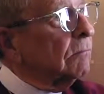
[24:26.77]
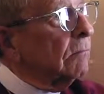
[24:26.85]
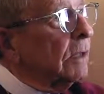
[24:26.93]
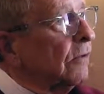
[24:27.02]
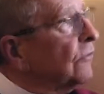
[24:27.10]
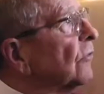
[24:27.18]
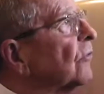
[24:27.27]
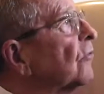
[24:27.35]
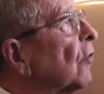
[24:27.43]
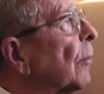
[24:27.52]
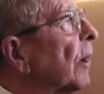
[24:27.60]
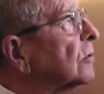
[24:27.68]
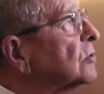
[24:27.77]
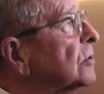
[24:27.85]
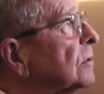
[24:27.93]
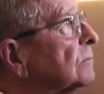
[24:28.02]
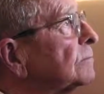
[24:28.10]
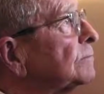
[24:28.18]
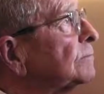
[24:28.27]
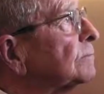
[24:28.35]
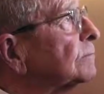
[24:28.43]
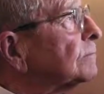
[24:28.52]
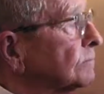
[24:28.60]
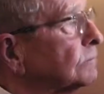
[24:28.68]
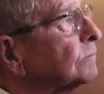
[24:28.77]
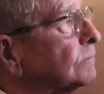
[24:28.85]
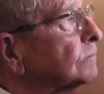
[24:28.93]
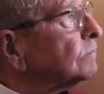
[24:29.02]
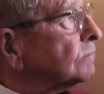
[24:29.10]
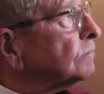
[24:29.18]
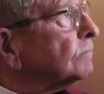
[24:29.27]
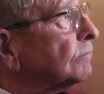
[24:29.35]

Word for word: isn't so much. Right, right.